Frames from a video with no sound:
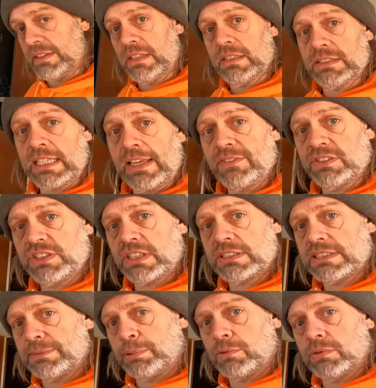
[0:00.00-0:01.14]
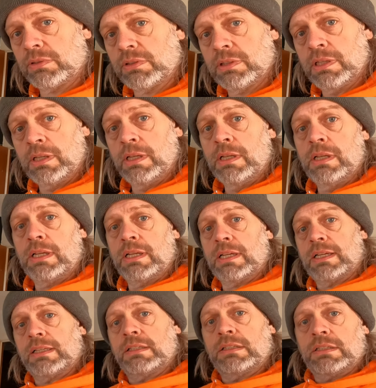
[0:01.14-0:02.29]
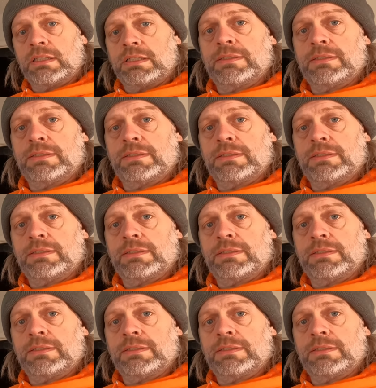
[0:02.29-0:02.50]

it does have adjustable uh,